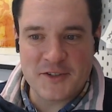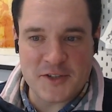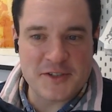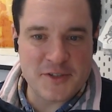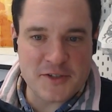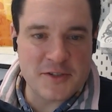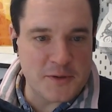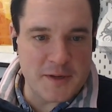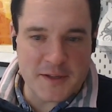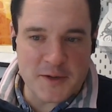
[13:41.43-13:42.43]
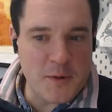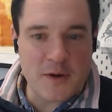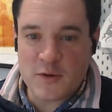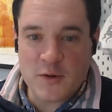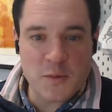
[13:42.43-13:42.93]
Just do it. You
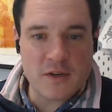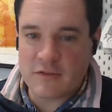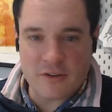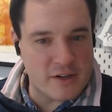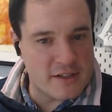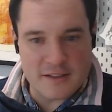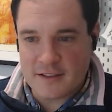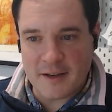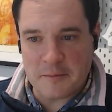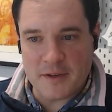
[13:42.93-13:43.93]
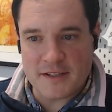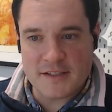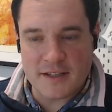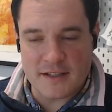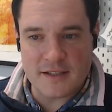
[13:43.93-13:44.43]
won't regret it.
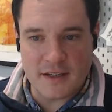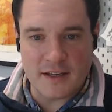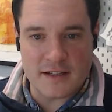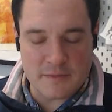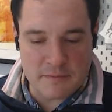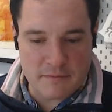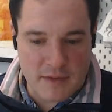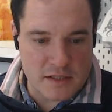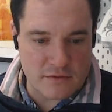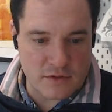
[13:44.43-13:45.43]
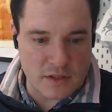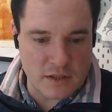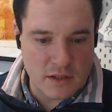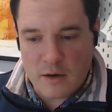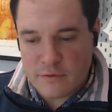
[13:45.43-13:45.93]
It is a
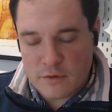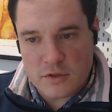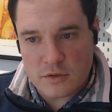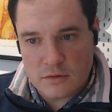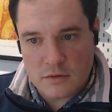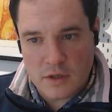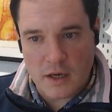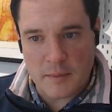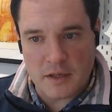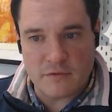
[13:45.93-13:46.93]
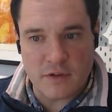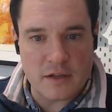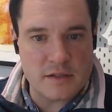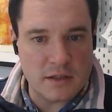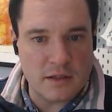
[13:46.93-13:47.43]
massively helpful tool in
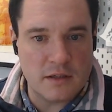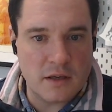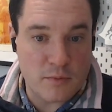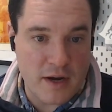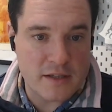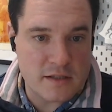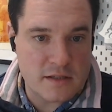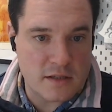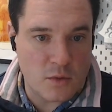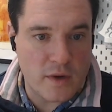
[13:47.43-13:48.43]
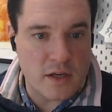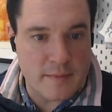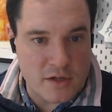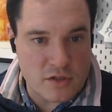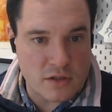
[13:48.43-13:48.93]
advancing your practice and the way you
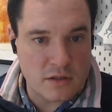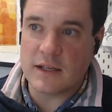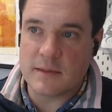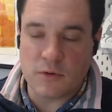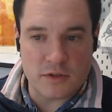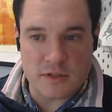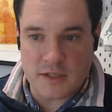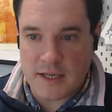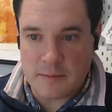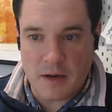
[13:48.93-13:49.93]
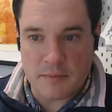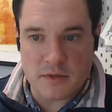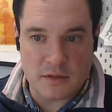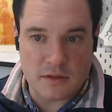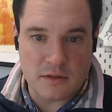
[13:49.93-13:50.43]
measure. It's important to keep up to